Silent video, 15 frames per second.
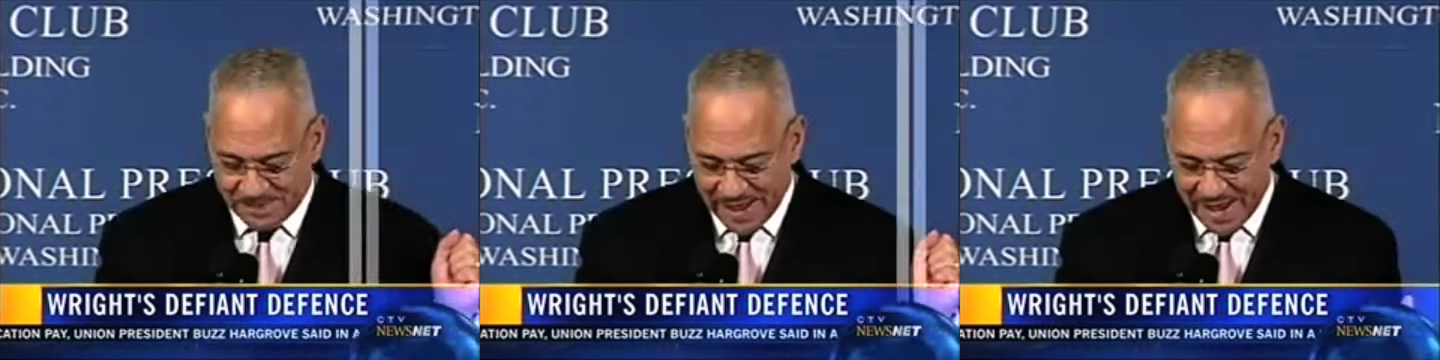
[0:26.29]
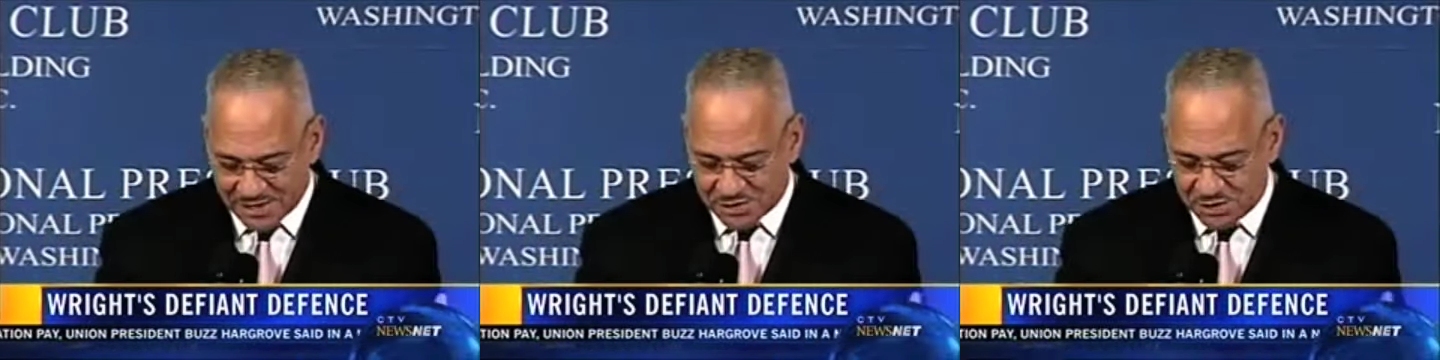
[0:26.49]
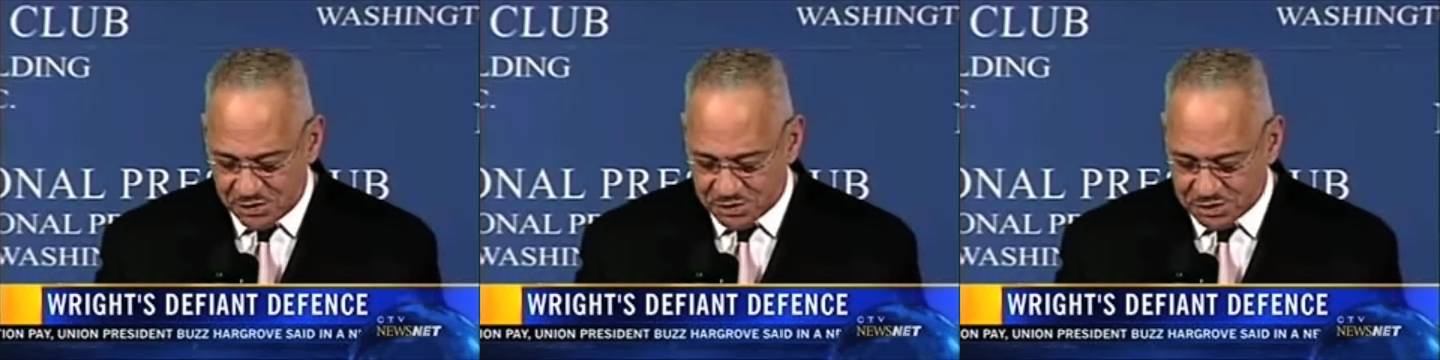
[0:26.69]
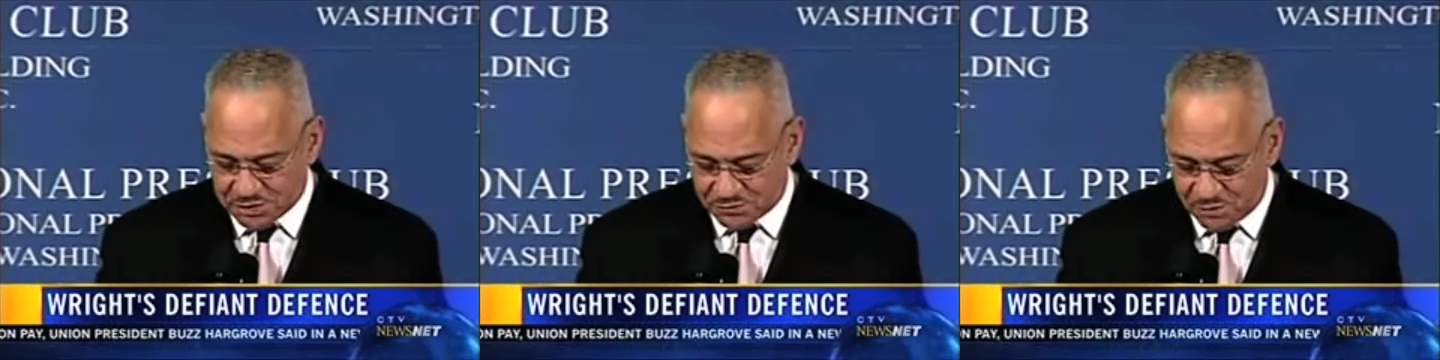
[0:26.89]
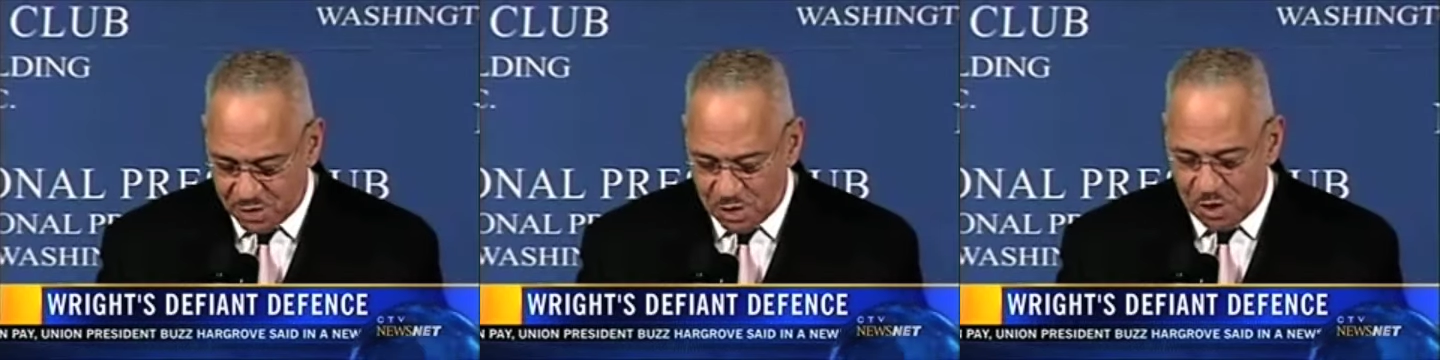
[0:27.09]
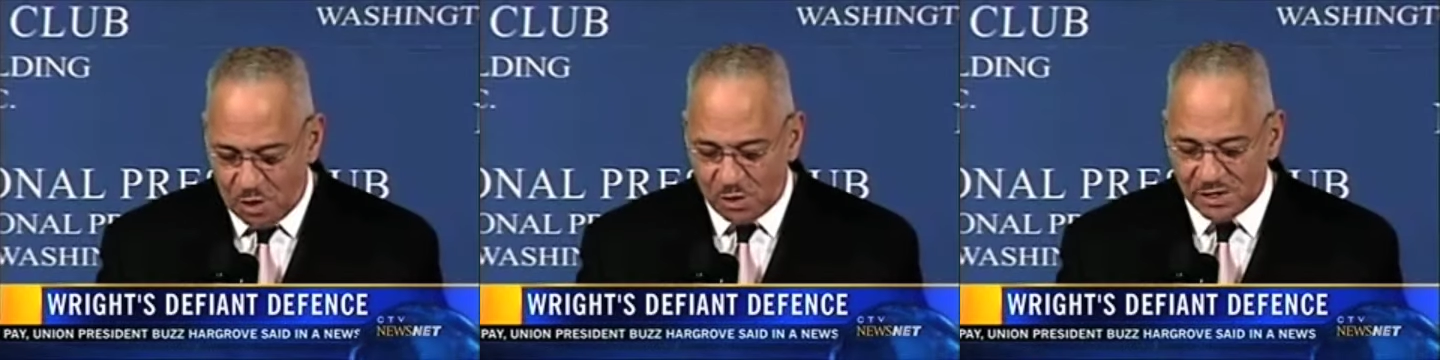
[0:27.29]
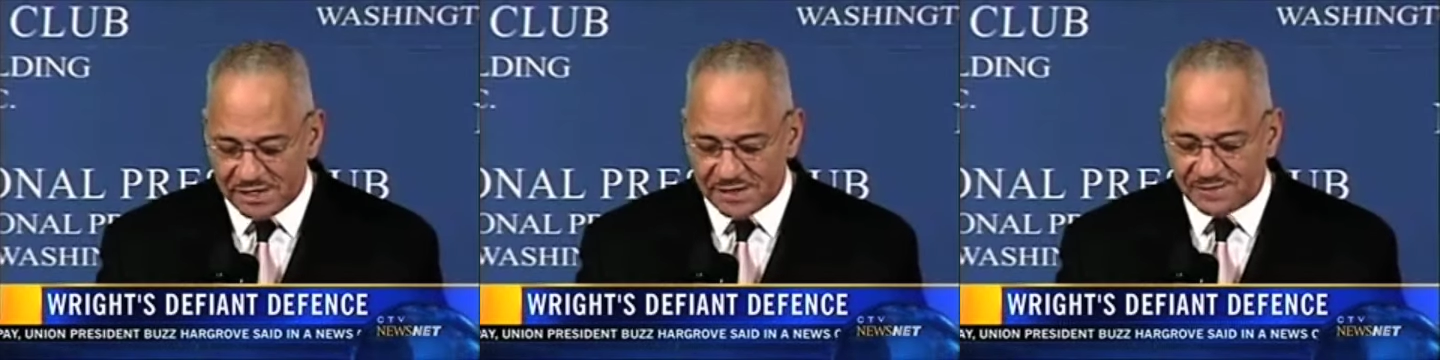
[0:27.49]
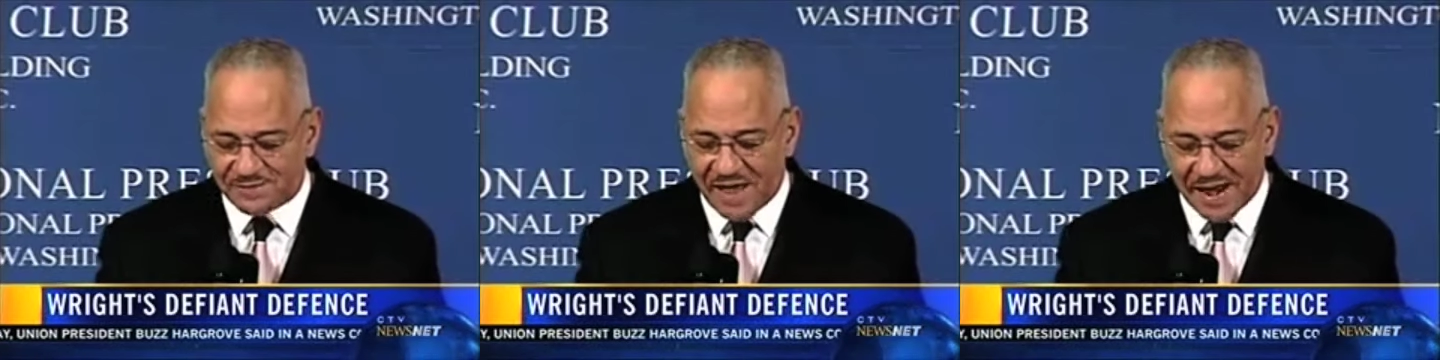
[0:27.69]
the black church's role
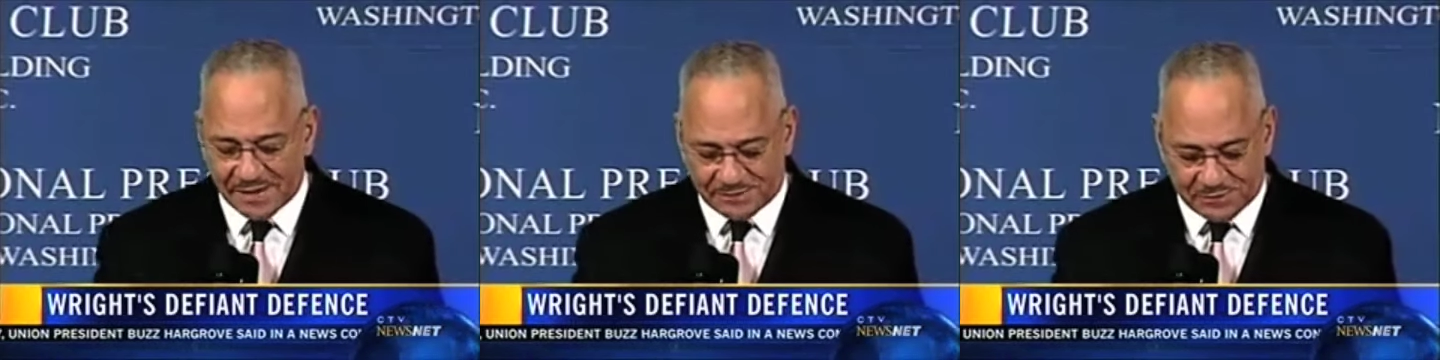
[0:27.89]
in the fight